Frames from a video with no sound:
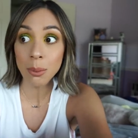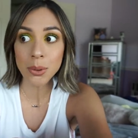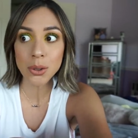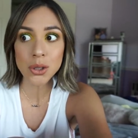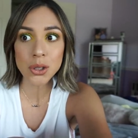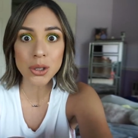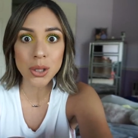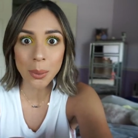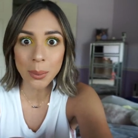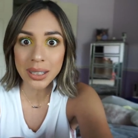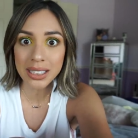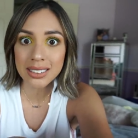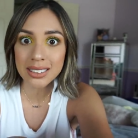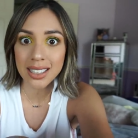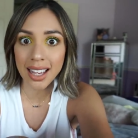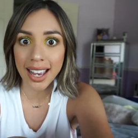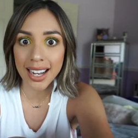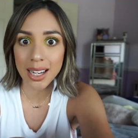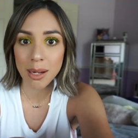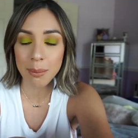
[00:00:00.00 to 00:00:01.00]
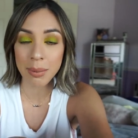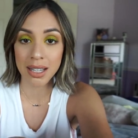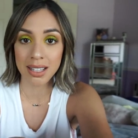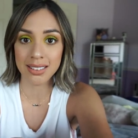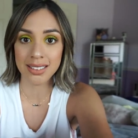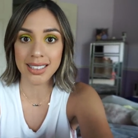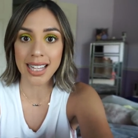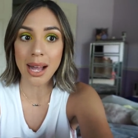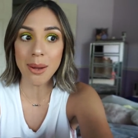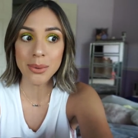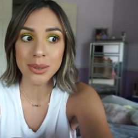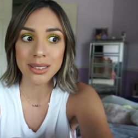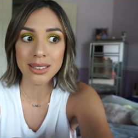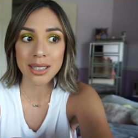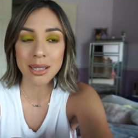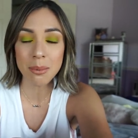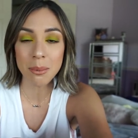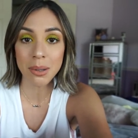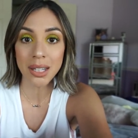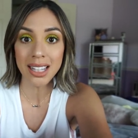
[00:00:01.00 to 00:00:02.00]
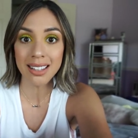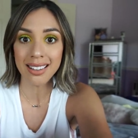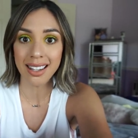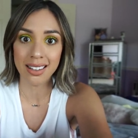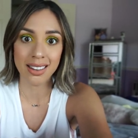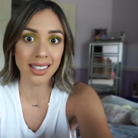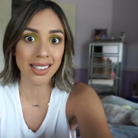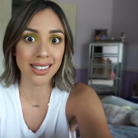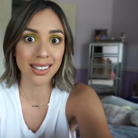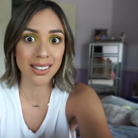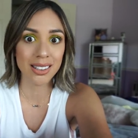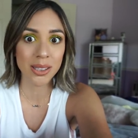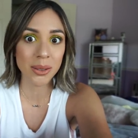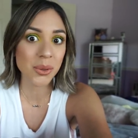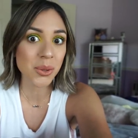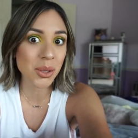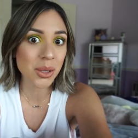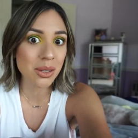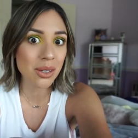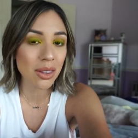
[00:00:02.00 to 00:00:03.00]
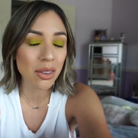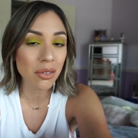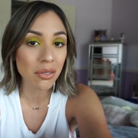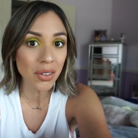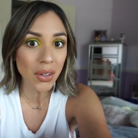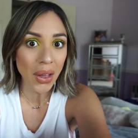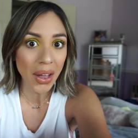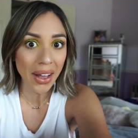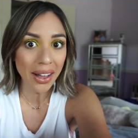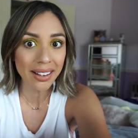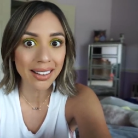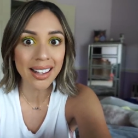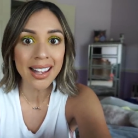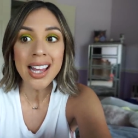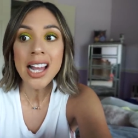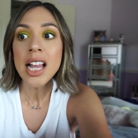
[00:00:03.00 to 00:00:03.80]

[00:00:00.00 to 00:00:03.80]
were so excited because that was gonna be like the conclusion to the vlog.